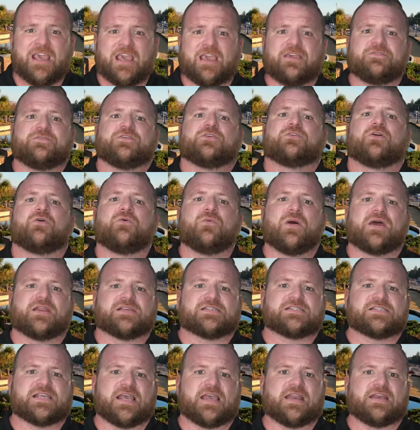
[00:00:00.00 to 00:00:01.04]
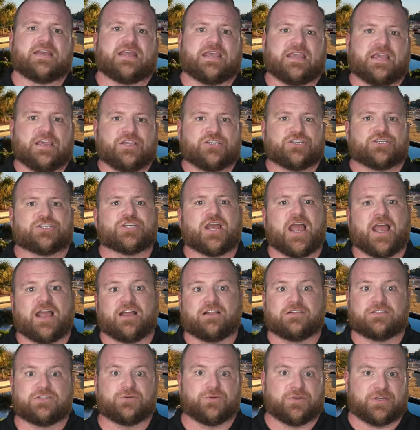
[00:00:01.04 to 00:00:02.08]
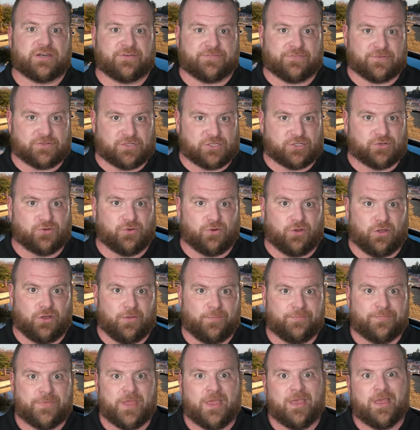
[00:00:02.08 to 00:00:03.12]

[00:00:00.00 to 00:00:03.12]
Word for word: if you don't want to send each child to a different school.